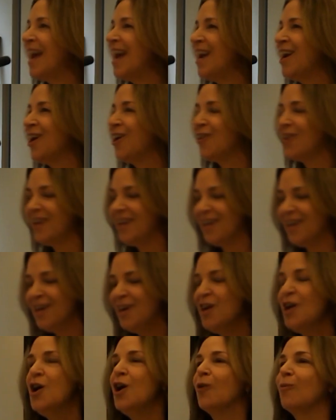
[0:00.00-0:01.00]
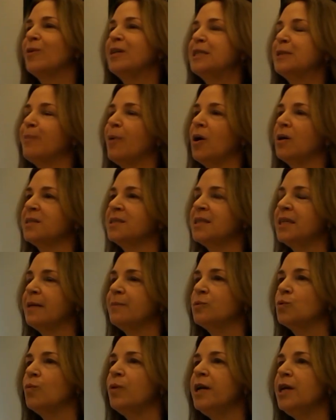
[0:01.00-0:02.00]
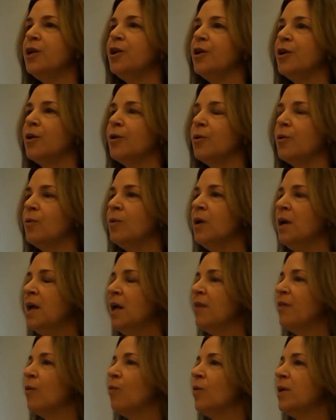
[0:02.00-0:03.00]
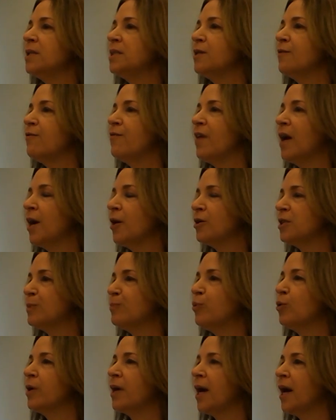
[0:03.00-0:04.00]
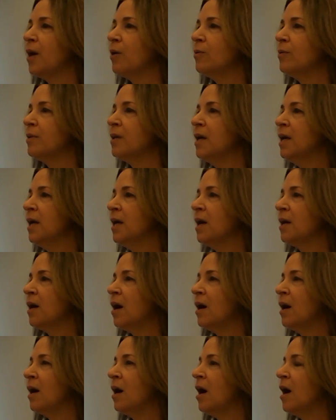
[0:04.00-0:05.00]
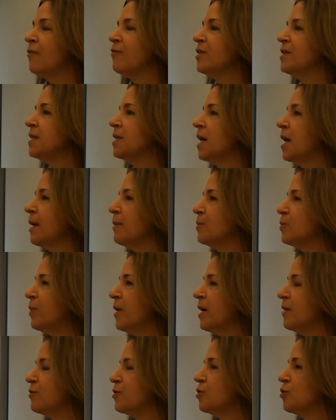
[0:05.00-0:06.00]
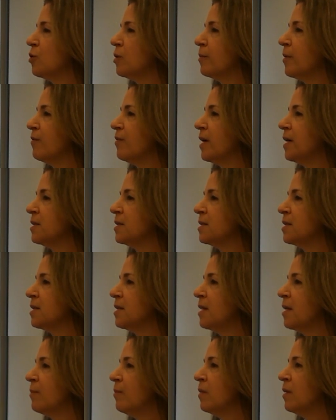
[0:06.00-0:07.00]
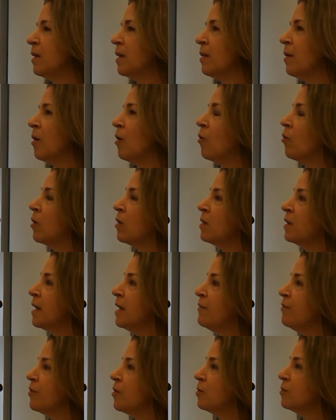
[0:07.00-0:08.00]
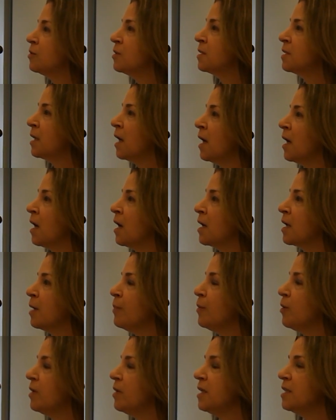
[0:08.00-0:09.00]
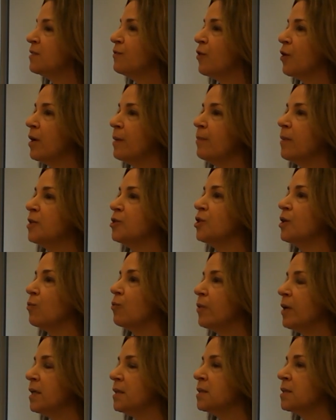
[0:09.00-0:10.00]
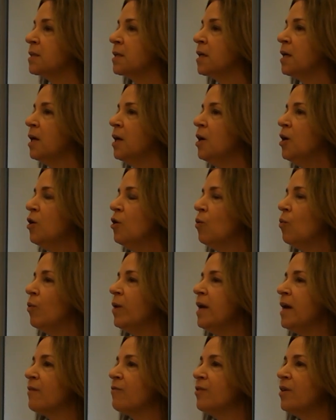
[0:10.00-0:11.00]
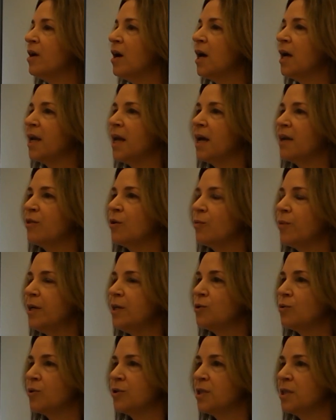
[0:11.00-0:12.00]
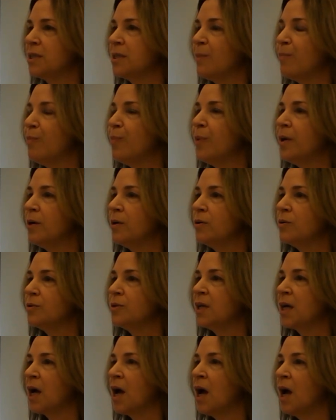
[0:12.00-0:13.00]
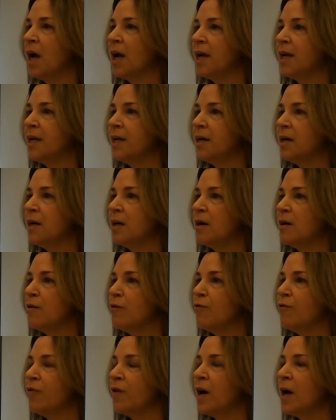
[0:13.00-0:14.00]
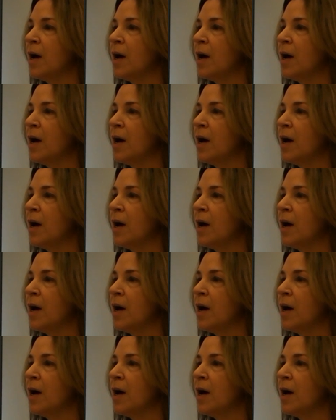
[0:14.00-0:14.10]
area response teams. We know that once a fire is put out, oftentimes we have storm events that leave those communities very much at risk. We have not had the resources to build the kind of